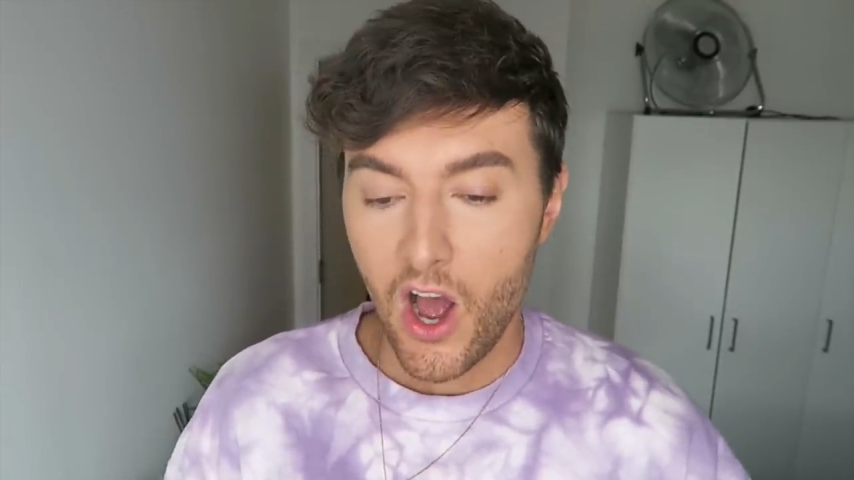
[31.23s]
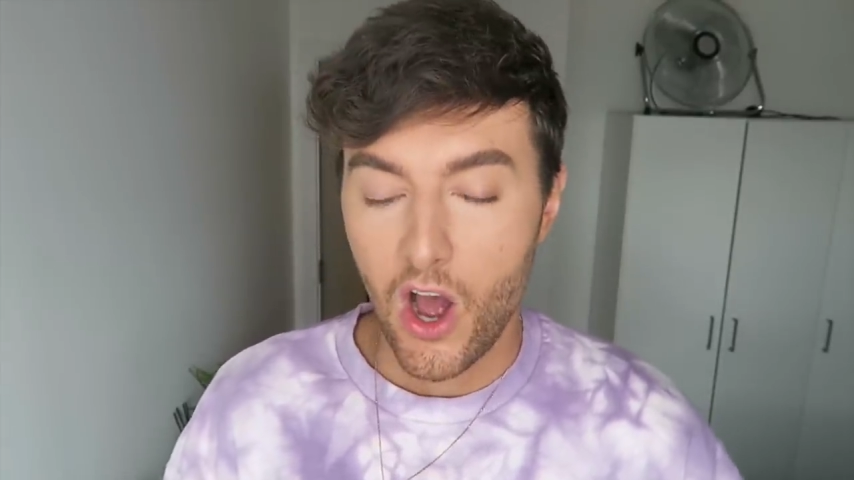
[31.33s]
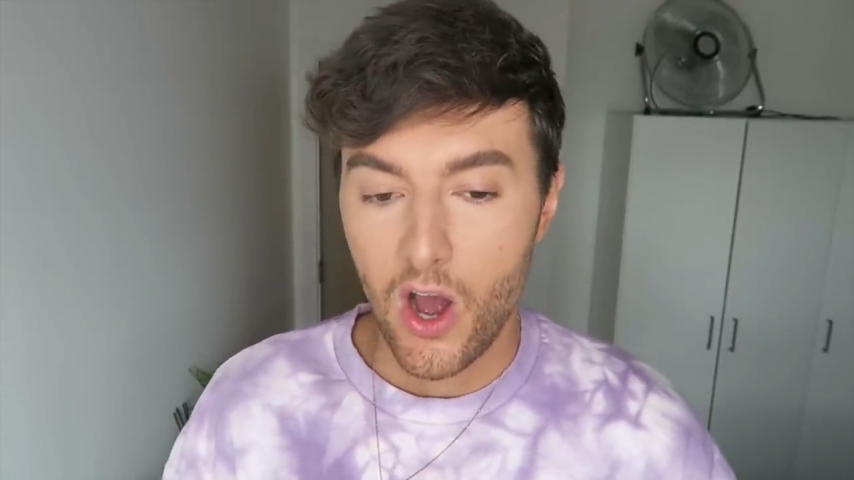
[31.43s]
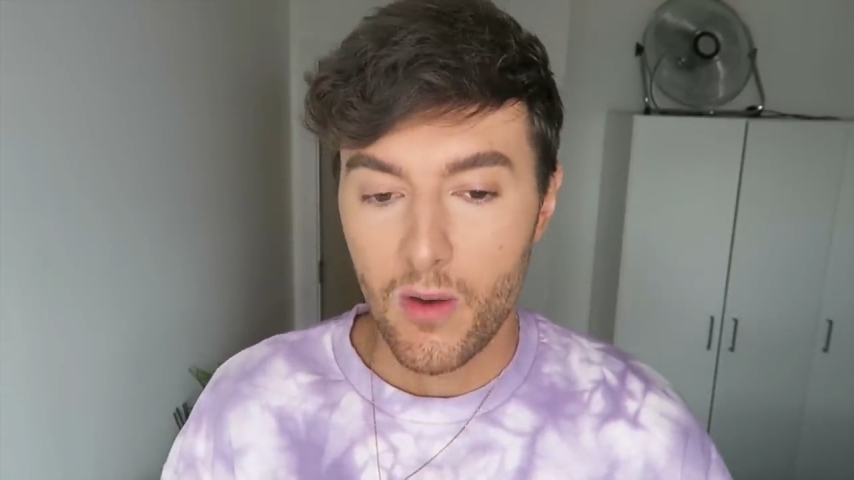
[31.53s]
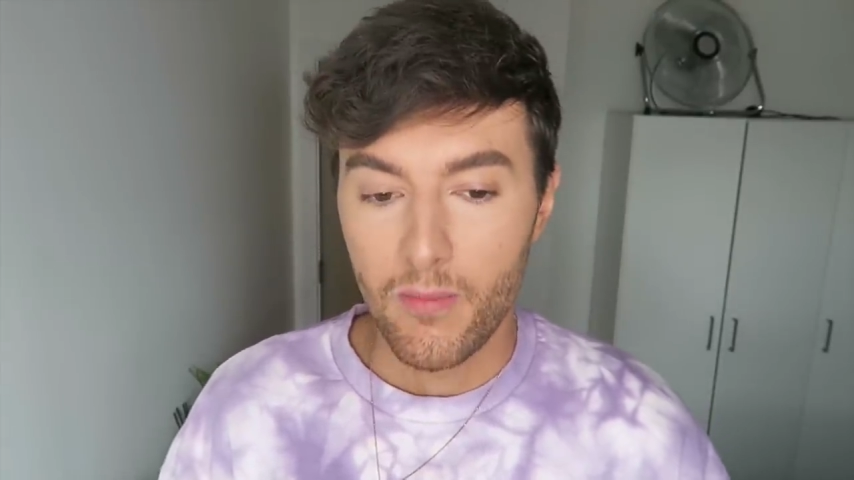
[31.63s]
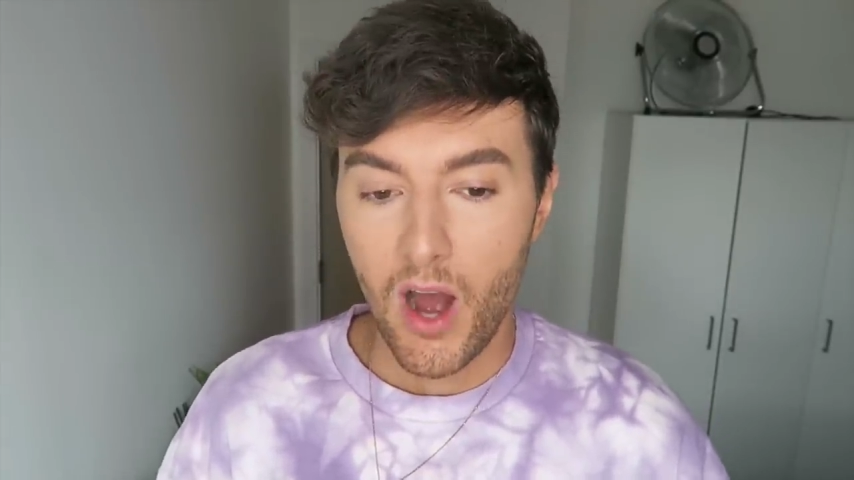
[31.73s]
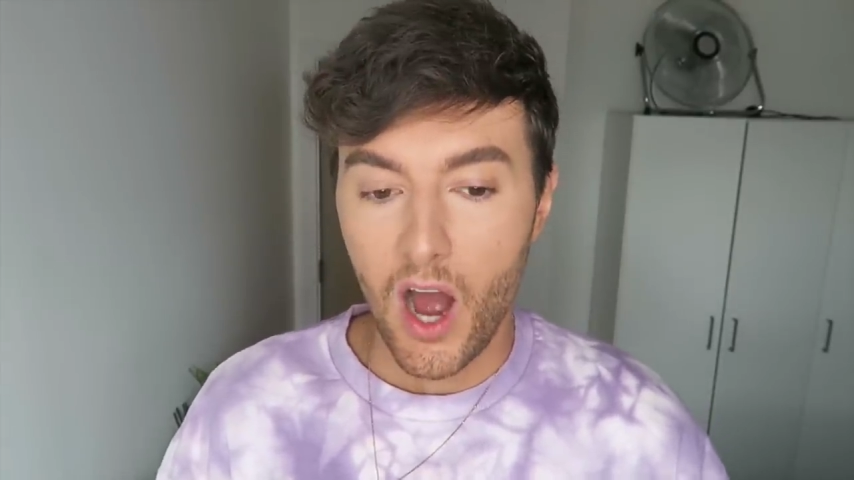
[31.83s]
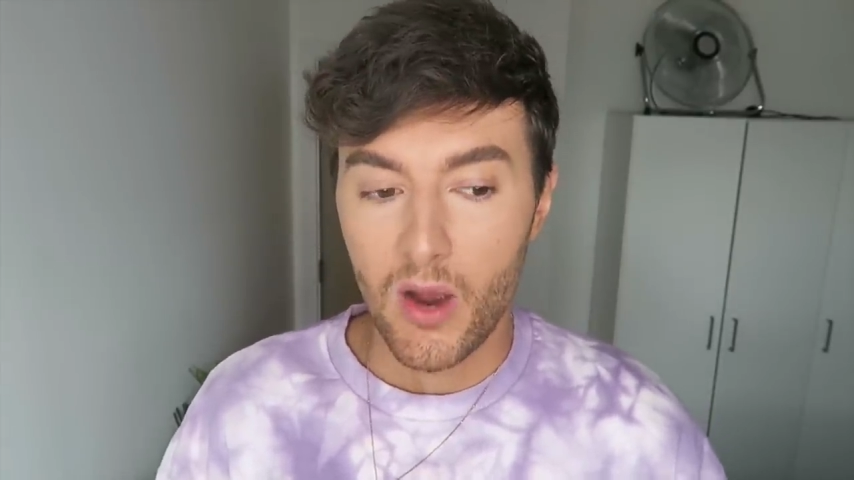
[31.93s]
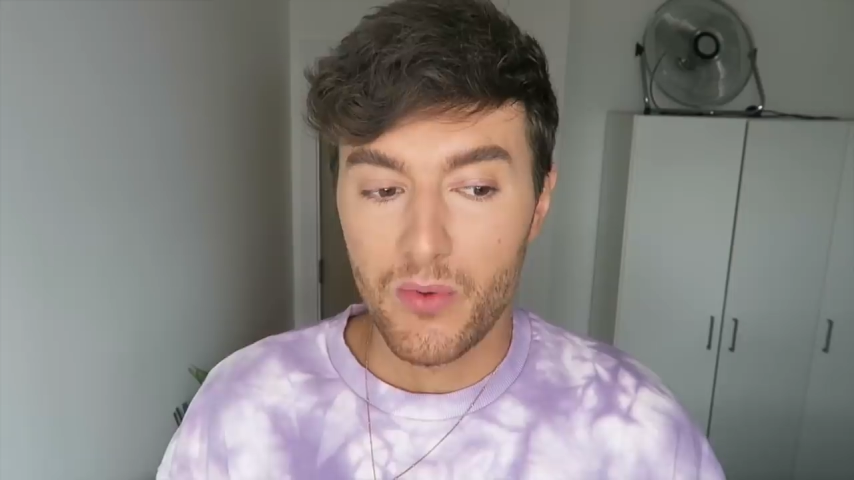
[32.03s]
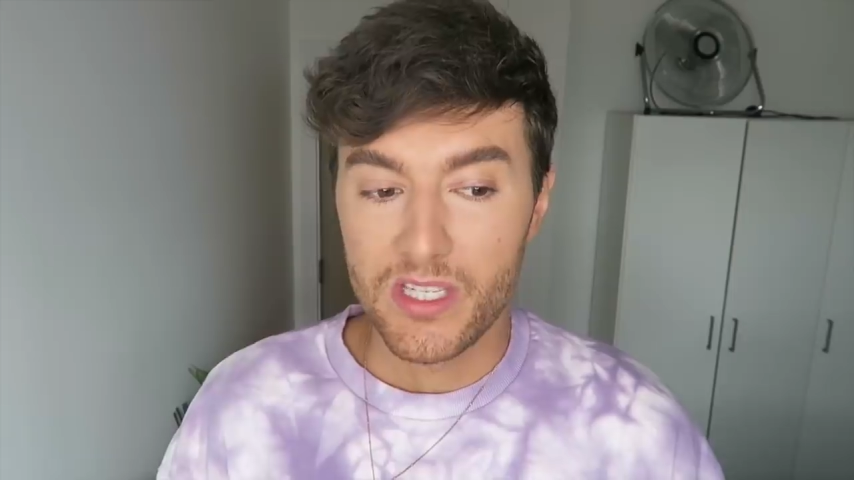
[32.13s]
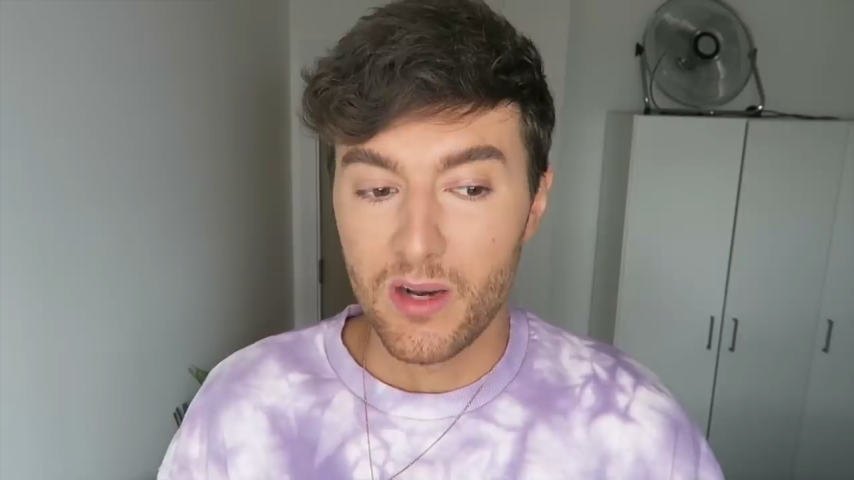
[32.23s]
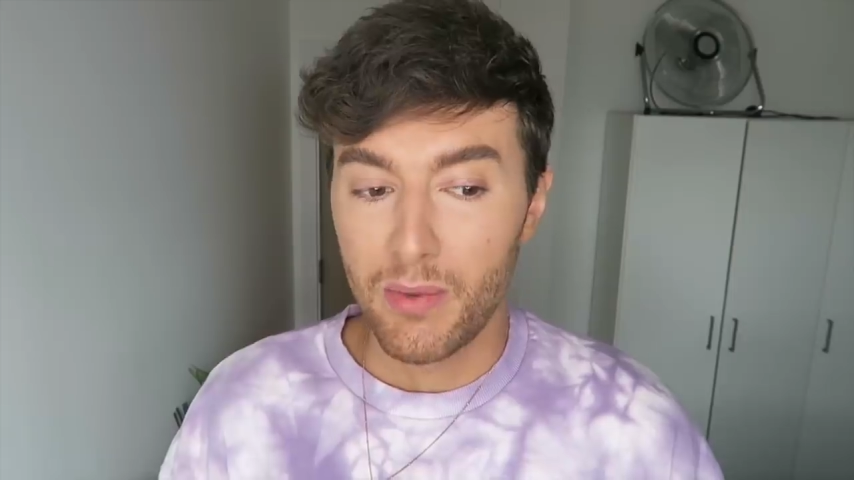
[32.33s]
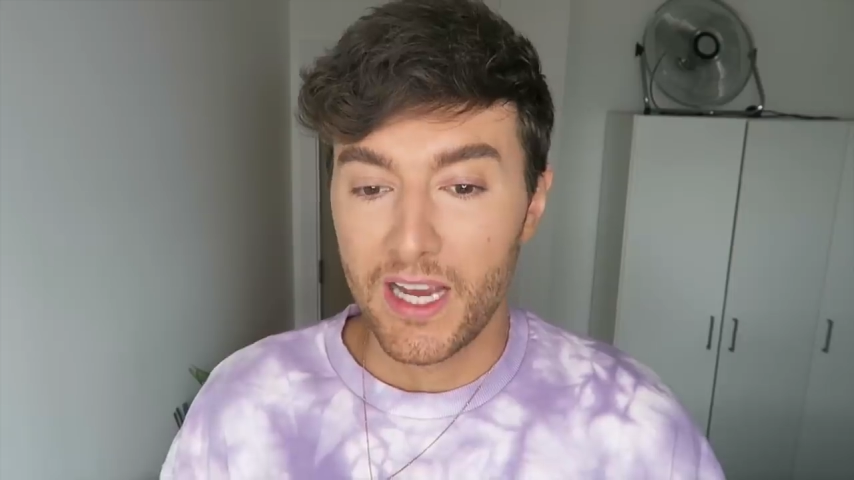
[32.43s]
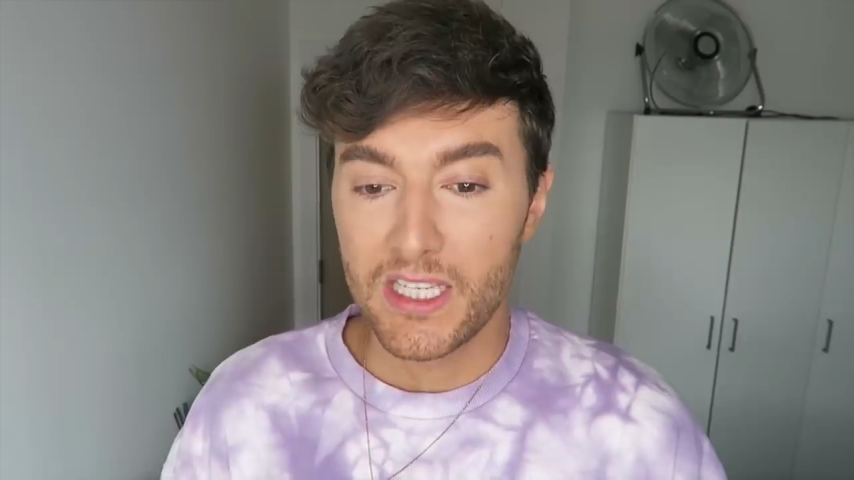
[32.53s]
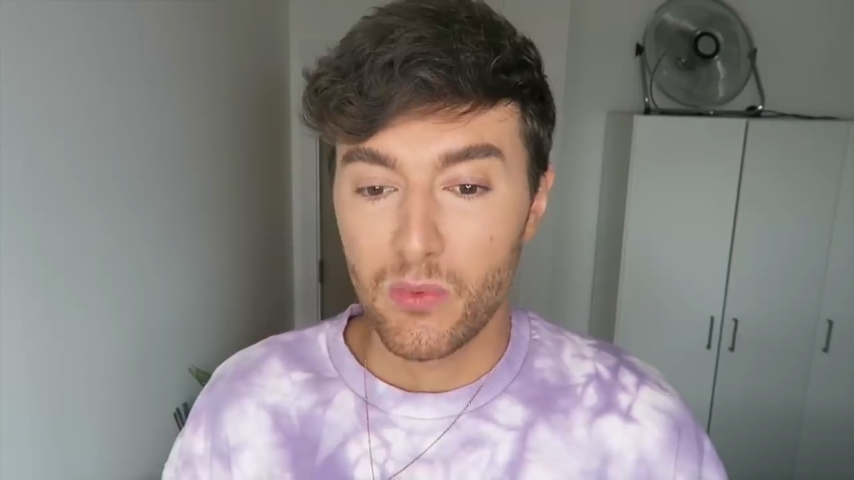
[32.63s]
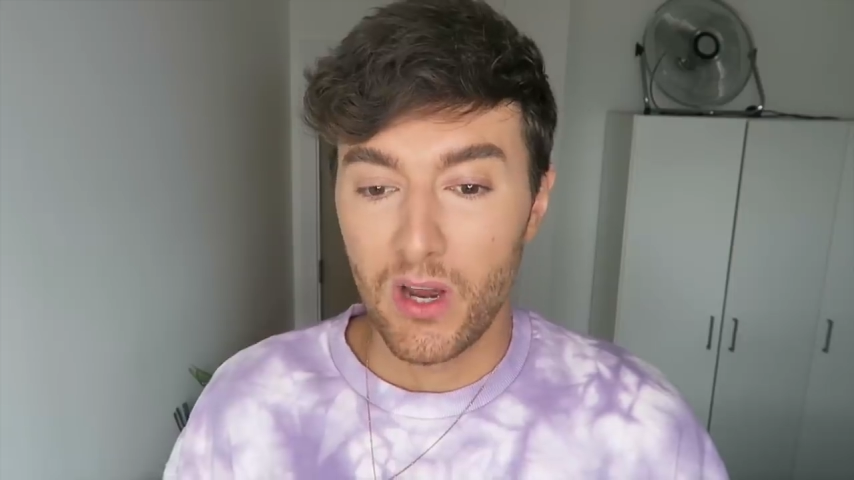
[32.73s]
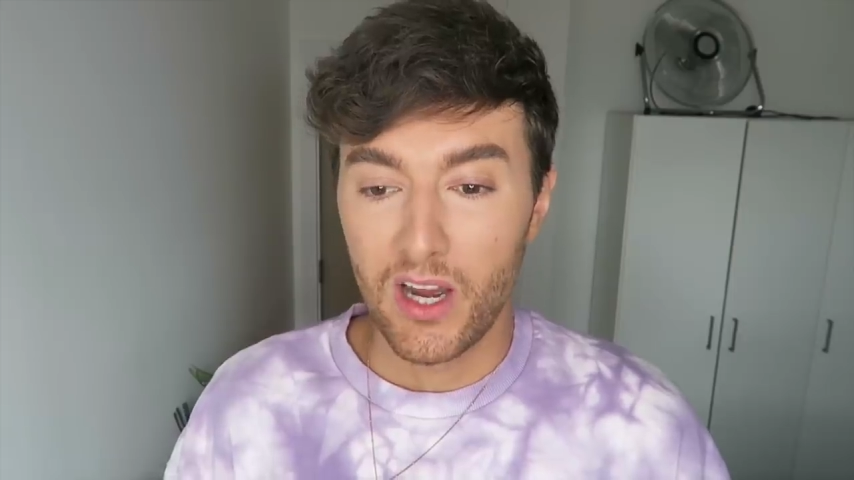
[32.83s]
I was in a place